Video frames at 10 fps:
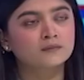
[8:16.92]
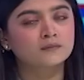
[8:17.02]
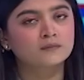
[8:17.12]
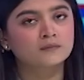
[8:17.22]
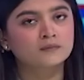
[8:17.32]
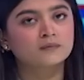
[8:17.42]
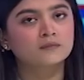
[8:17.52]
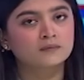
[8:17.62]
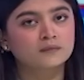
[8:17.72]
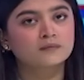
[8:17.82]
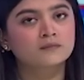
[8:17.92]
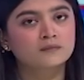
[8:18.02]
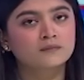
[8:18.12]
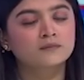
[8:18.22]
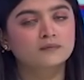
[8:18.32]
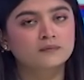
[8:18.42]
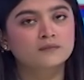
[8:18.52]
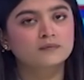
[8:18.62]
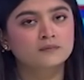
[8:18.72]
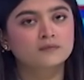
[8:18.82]

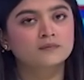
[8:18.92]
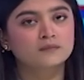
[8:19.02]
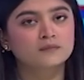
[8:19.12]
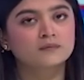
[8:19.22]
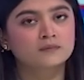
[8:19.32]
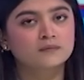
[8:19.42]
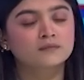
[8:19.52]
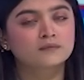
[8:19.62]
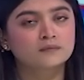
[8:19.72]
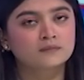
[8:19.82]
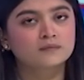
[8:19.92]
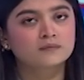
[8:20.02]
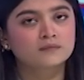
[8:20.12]
(not speaking)